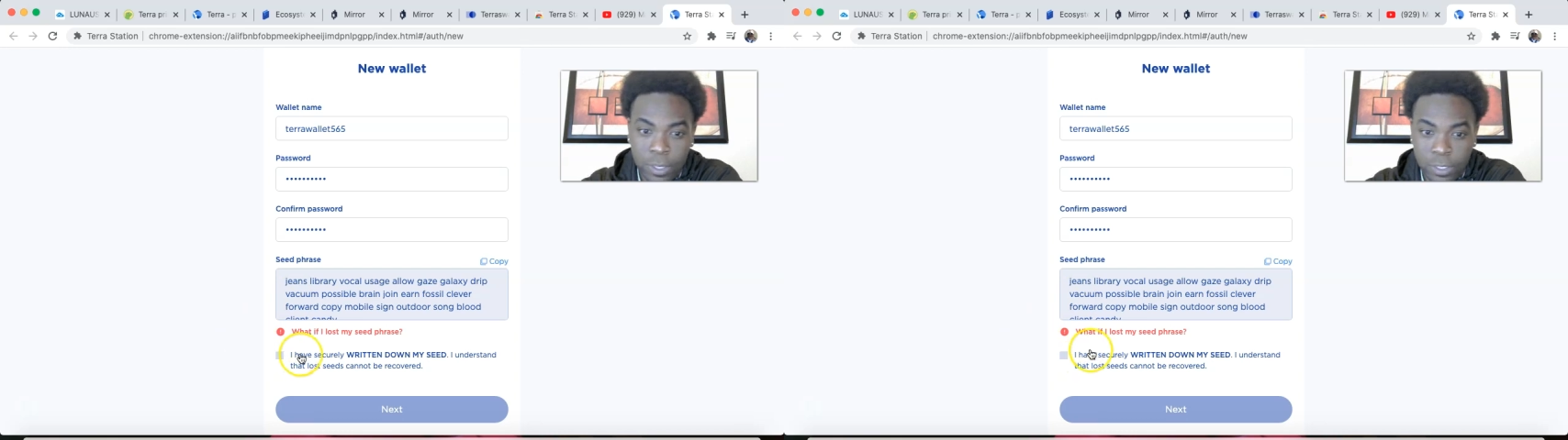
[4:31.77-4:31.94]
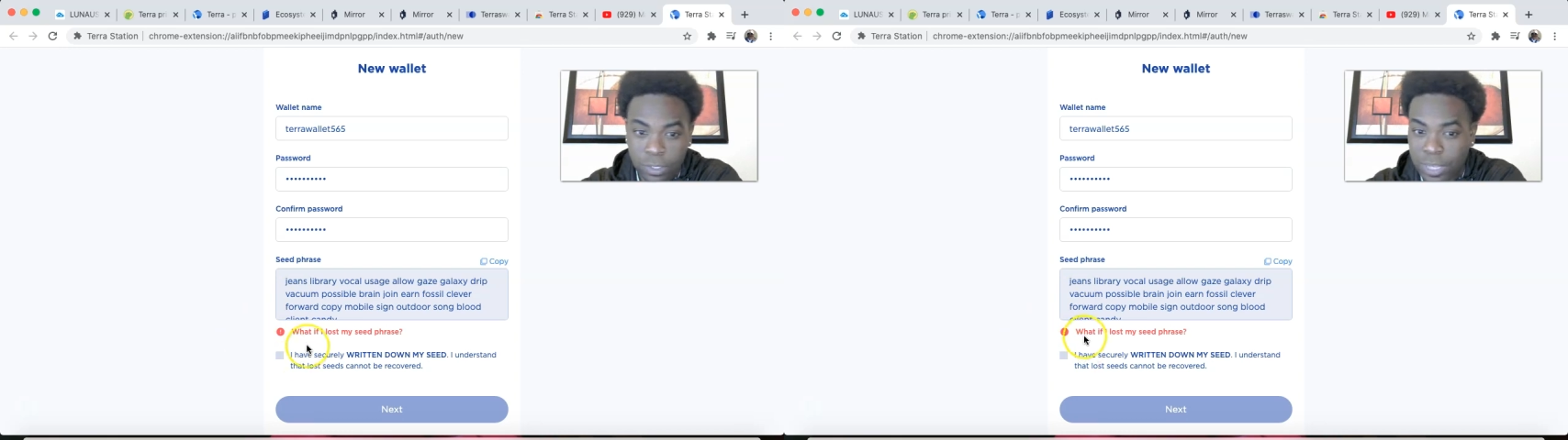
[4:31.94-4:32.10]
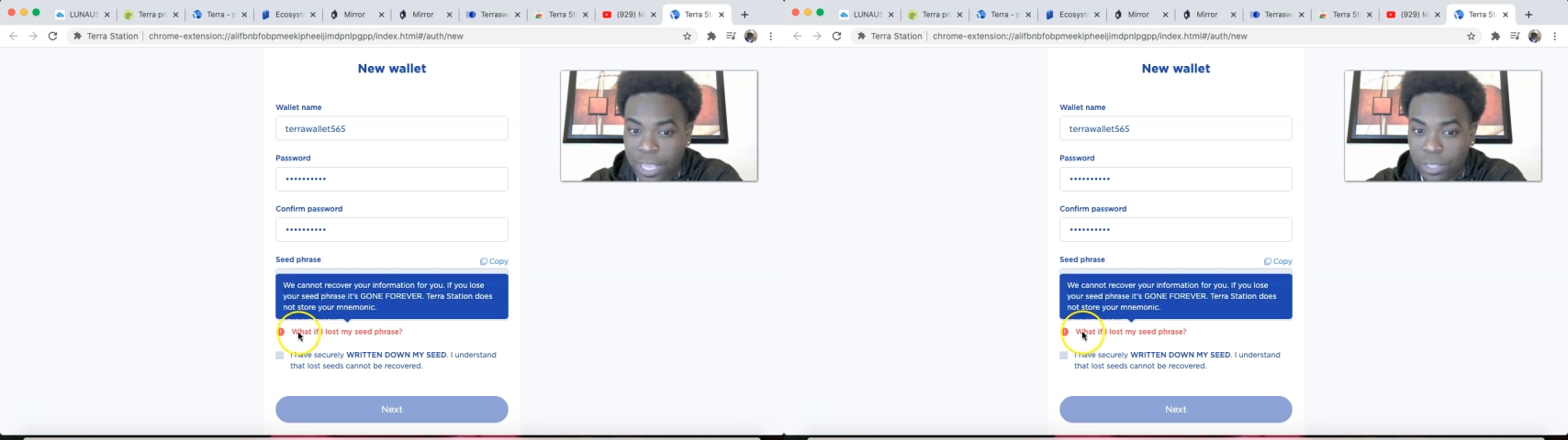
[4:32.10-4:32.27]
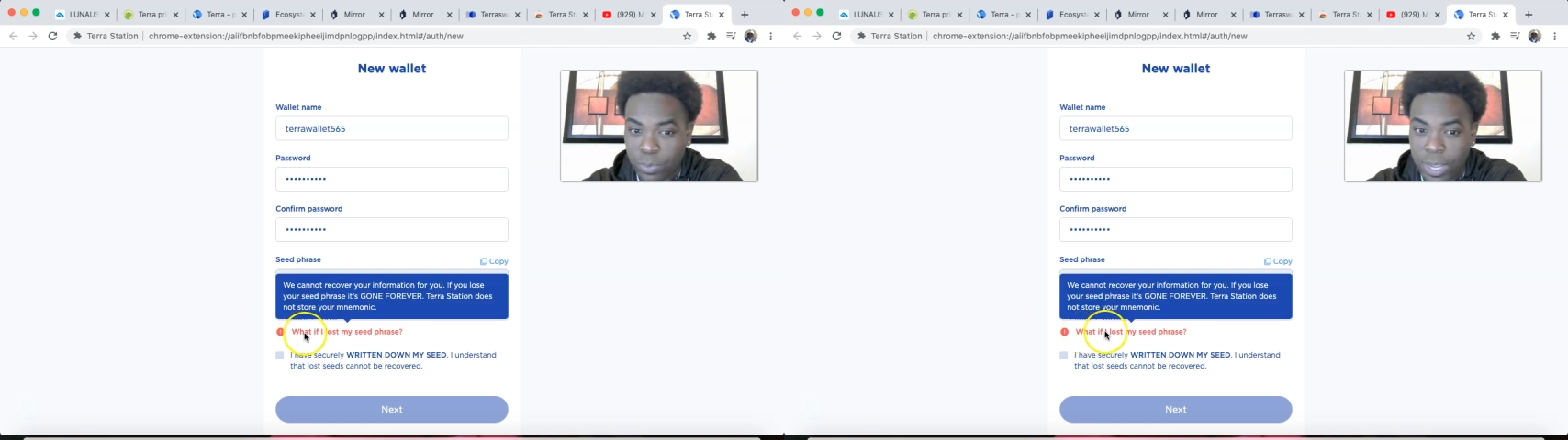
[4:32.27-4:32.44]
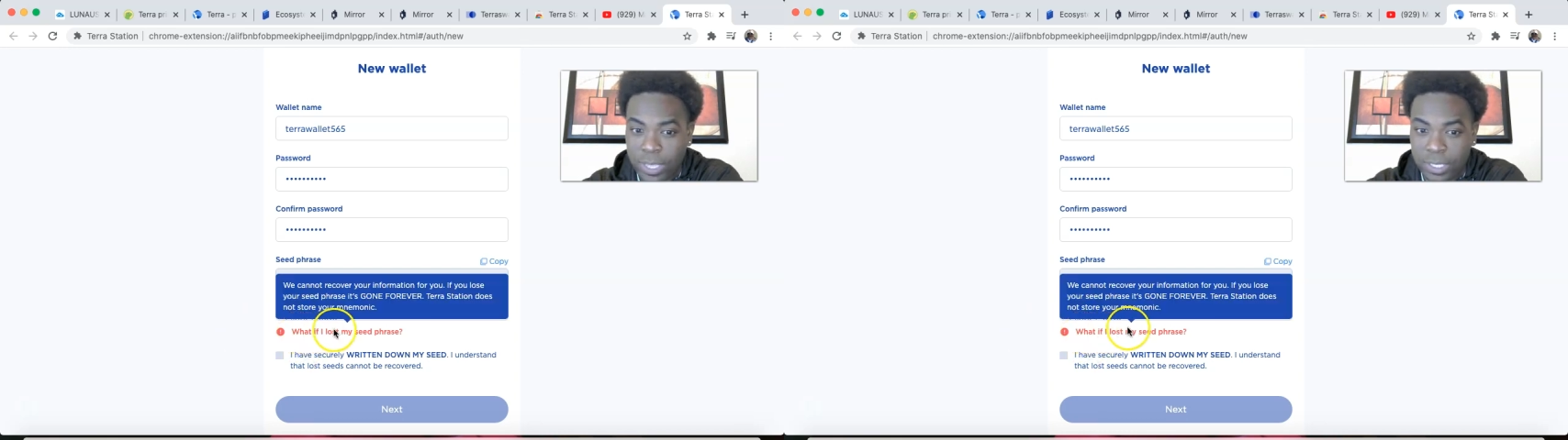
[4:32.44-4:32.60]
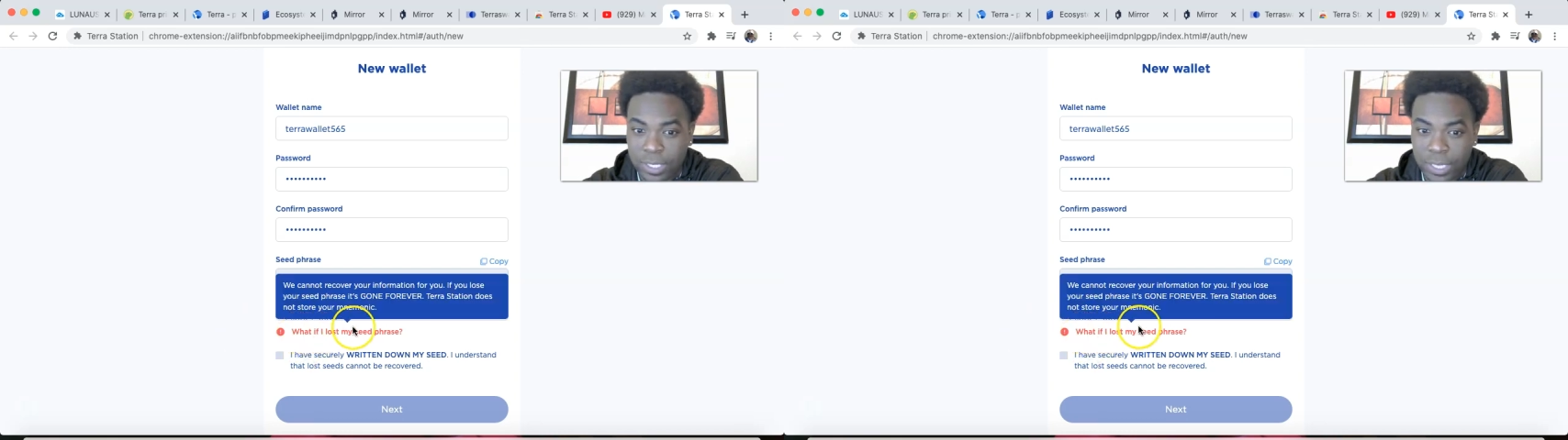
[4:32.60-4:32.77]
So that's
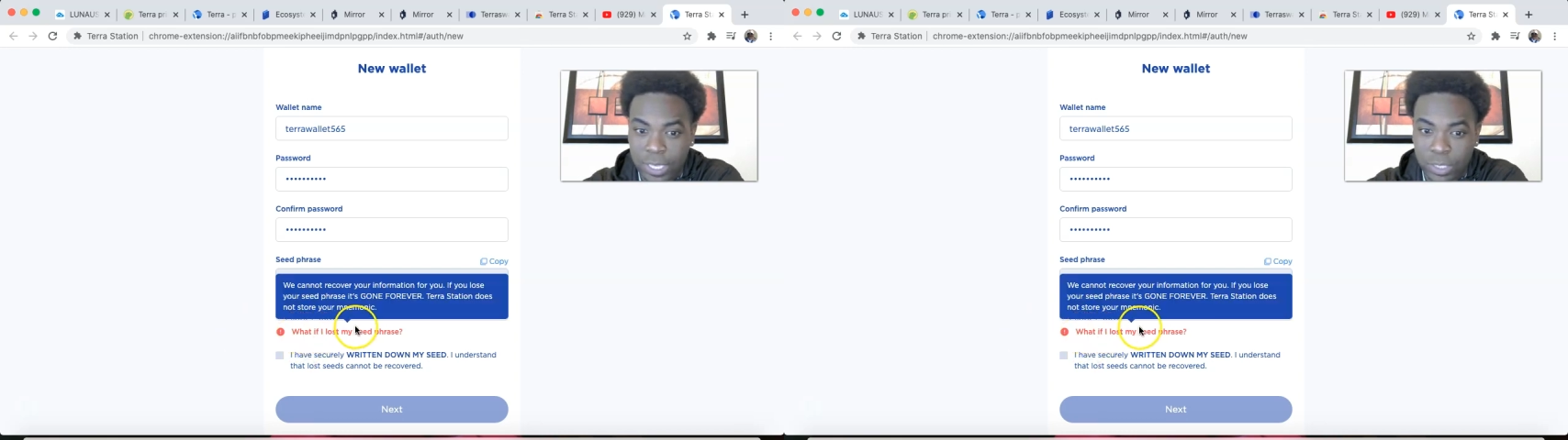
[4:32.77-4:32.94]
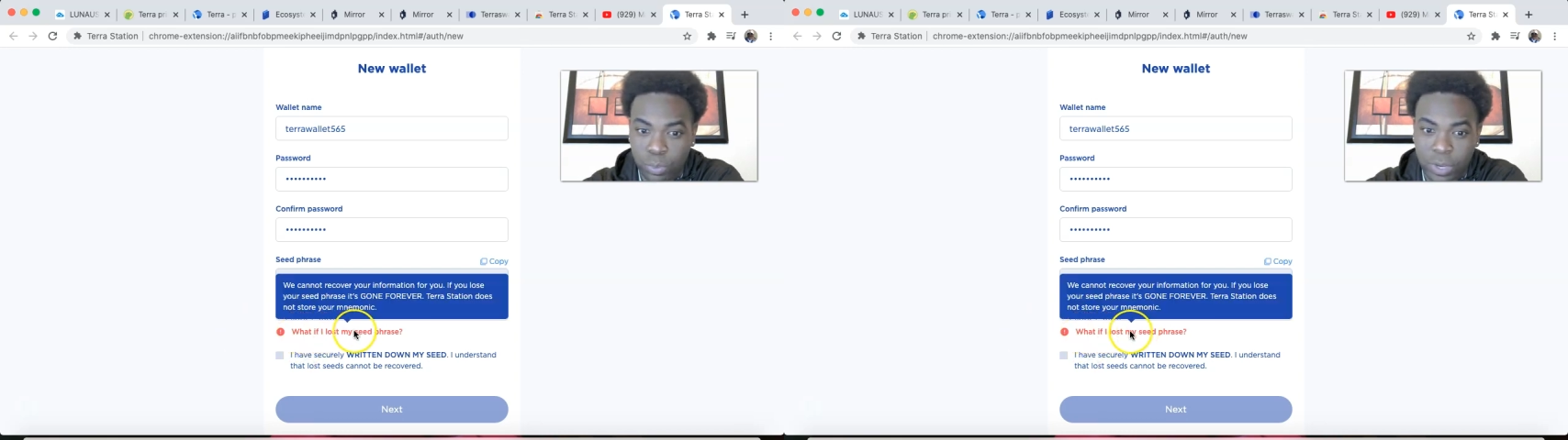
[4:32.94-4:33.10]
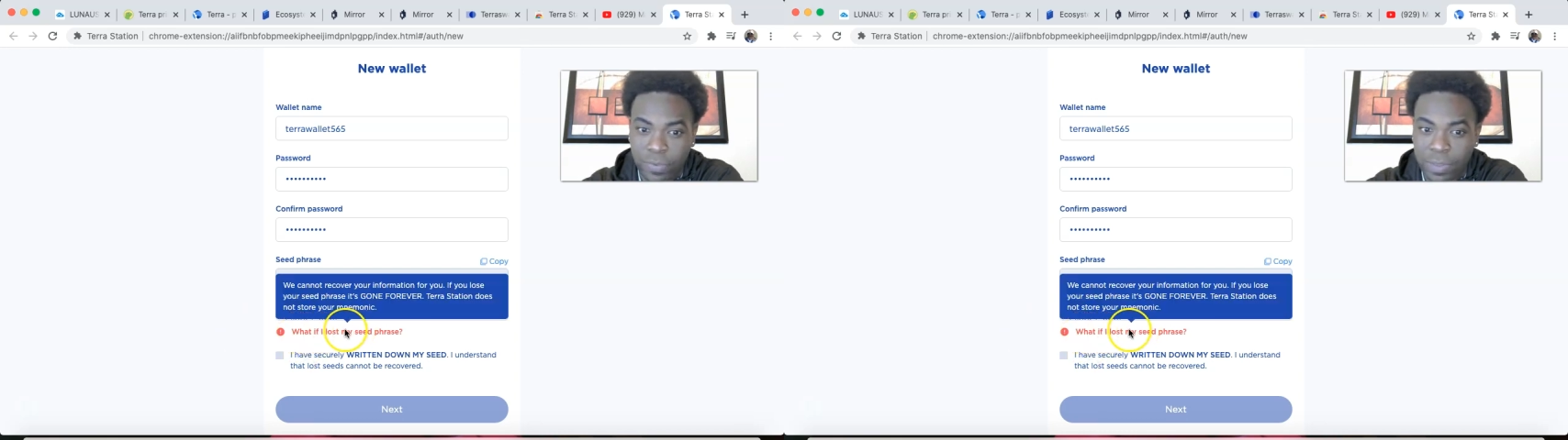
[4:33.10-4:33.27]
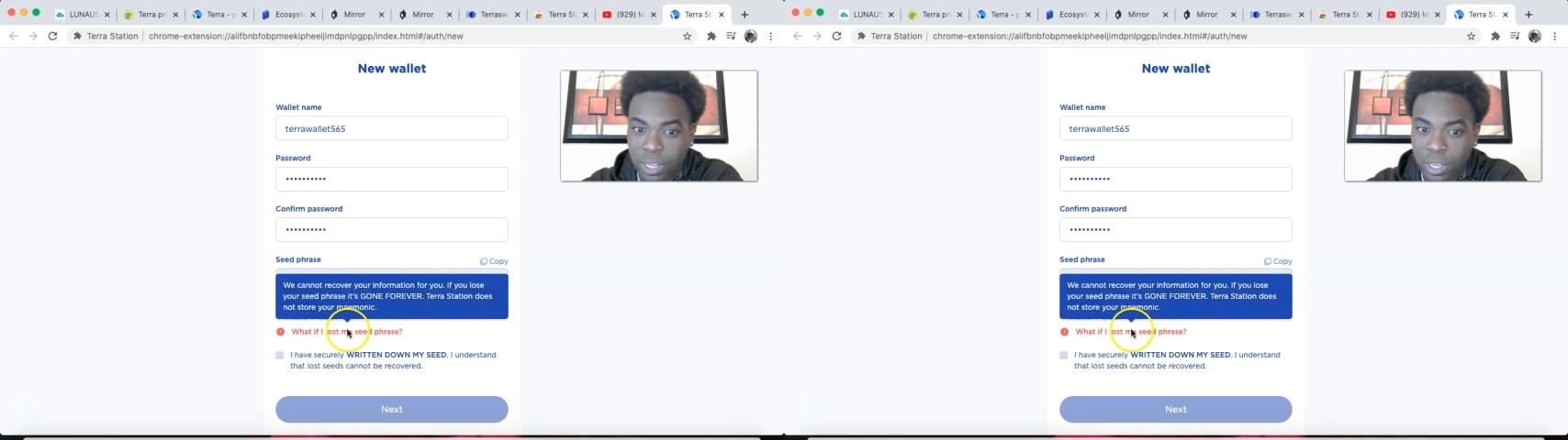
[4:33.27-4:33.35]
why it says, what if